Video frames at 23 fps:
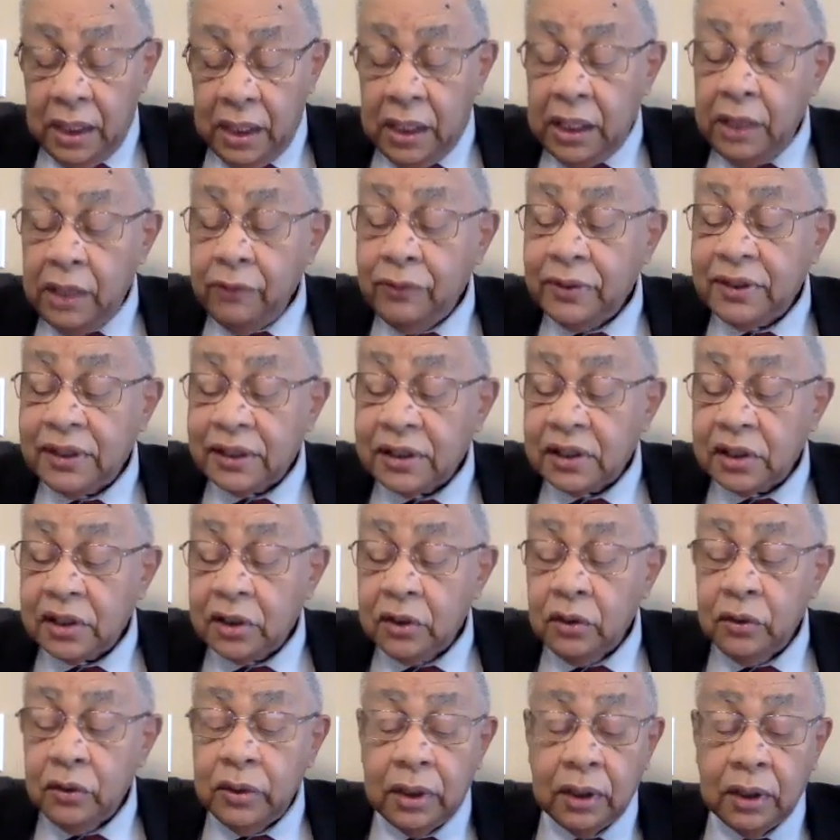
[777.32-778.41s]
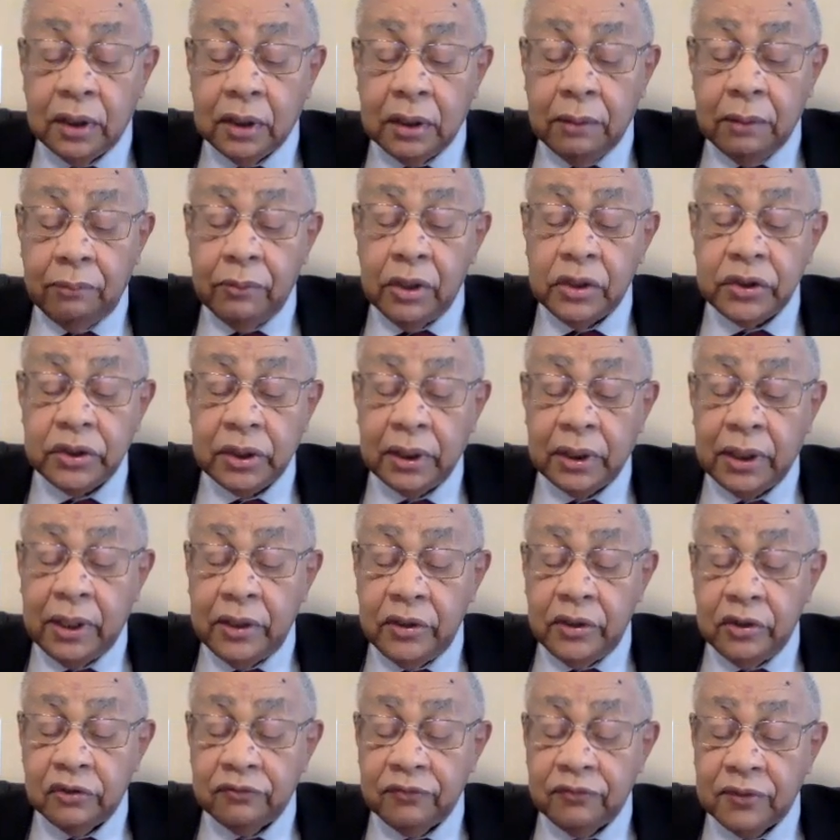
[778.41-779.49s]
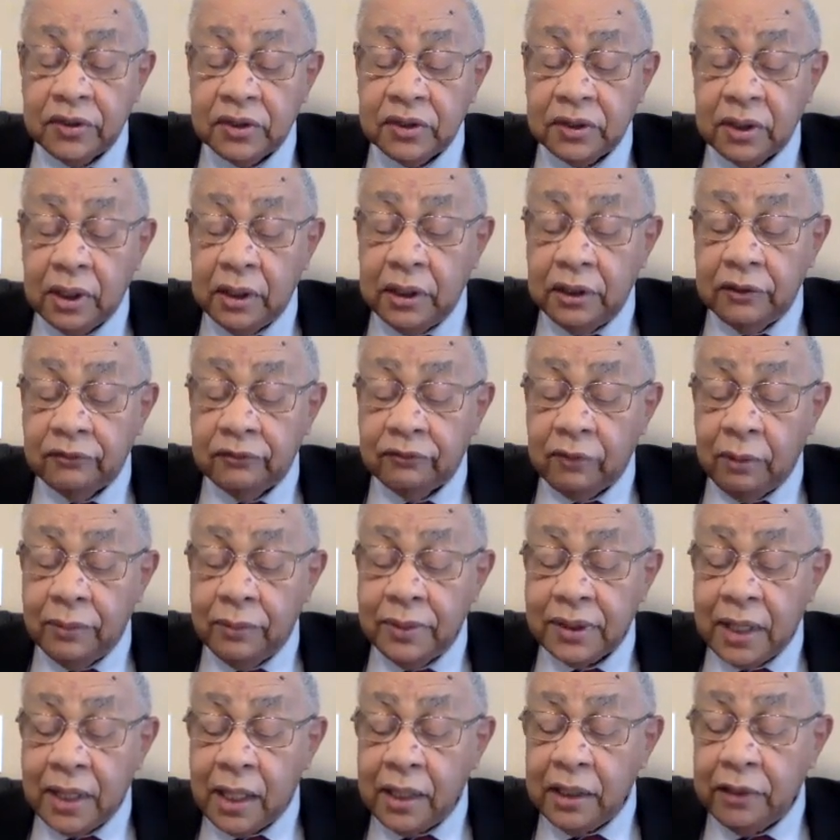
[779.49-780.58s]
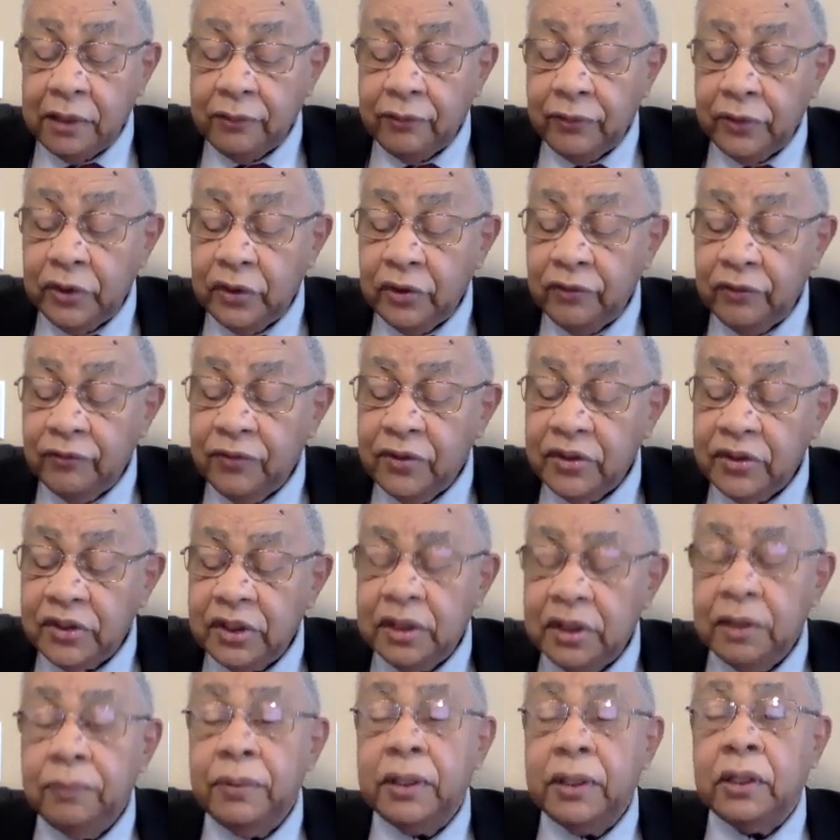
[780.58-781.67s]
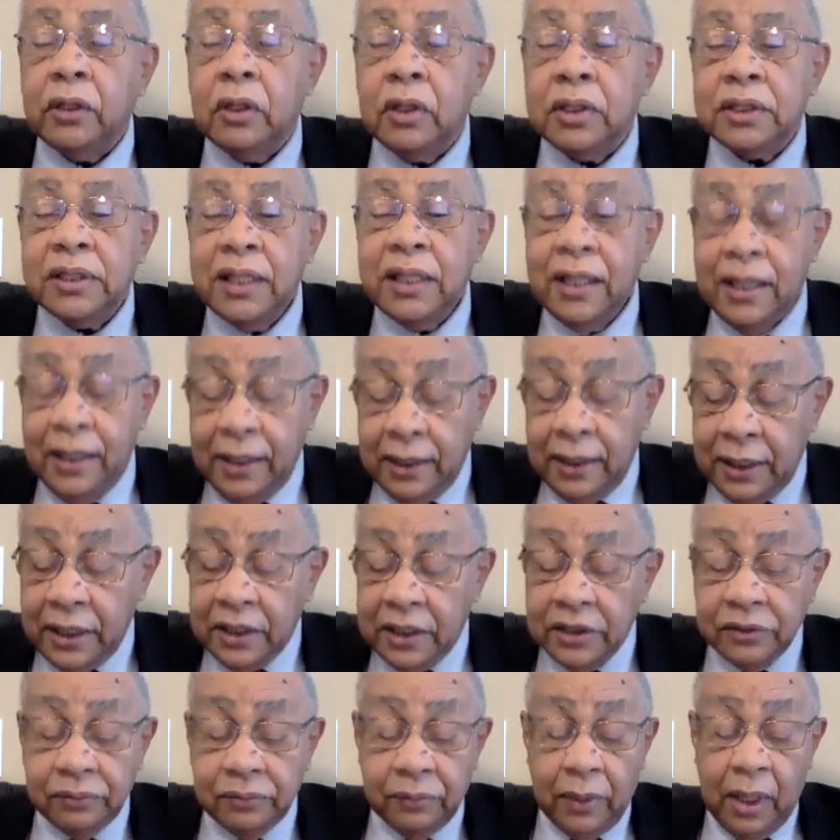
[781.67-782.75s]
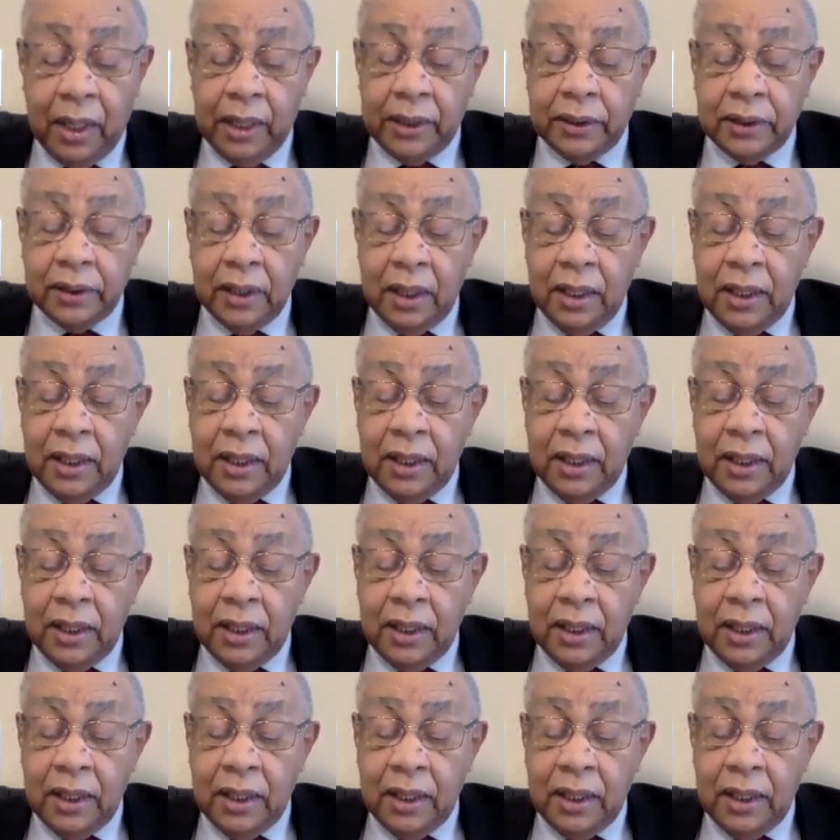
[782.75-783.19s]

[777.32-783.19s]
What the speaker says: He was excluding commercial and useful studies from his idea of a university because, in his mind,